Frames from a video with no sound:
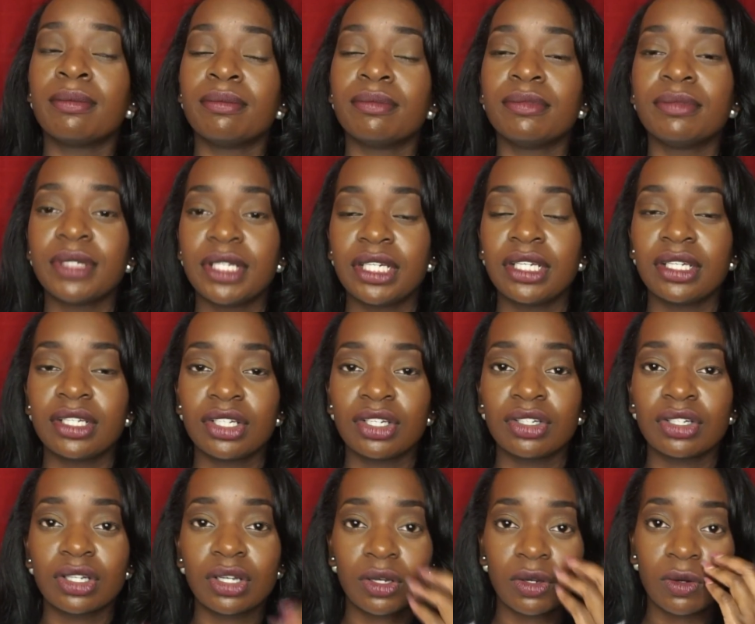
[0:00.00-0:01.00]
me,
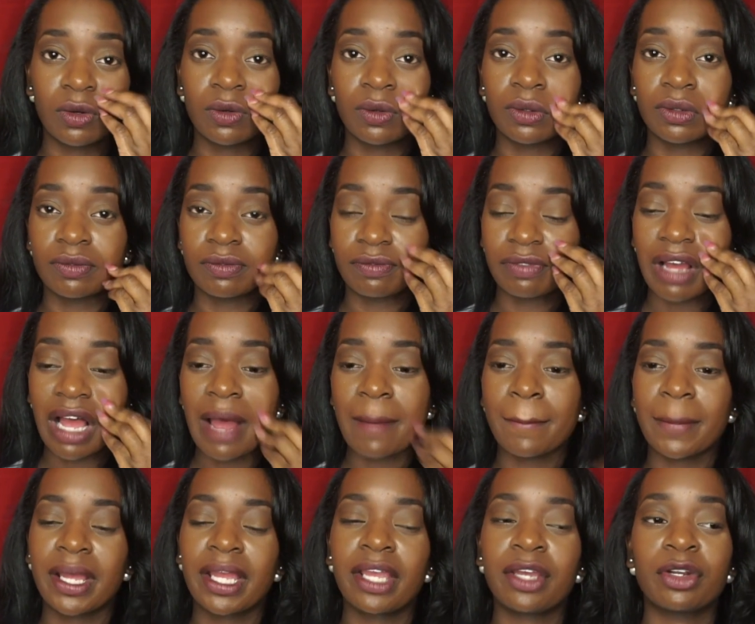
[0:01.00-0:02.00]
you know, find
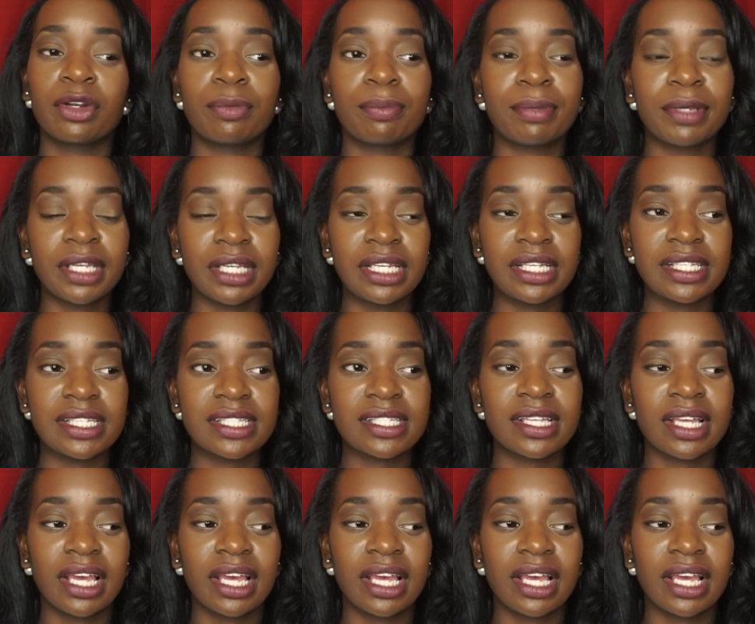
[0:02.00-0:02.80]
my inner peace.